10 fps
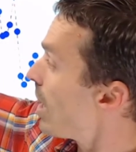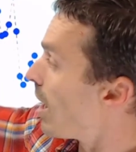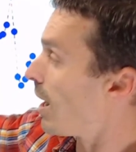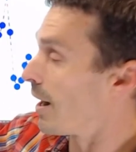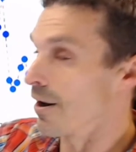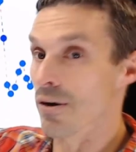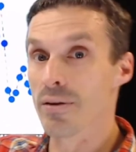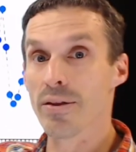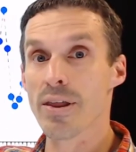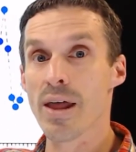
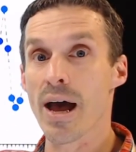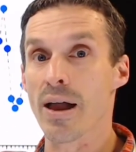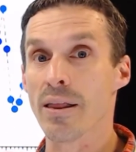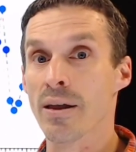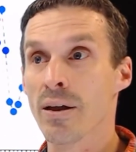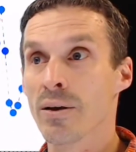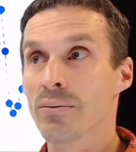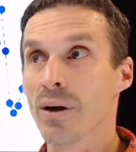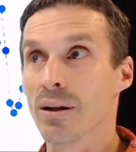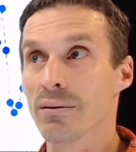higher than that?
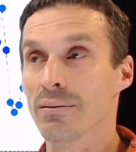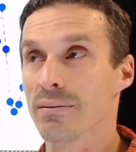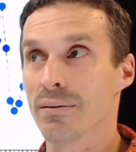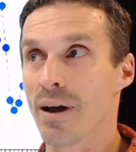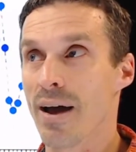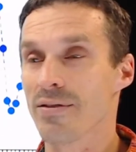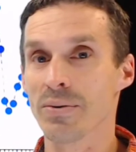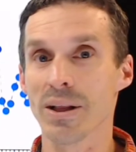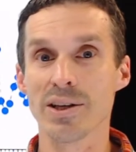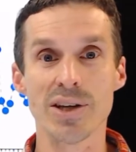Well, I haven't
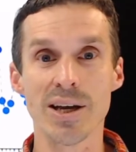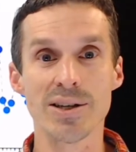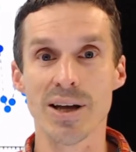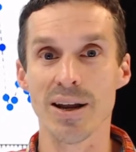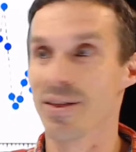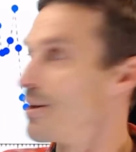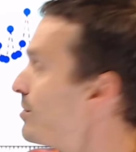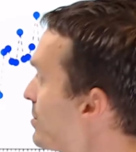really changed anything. You'd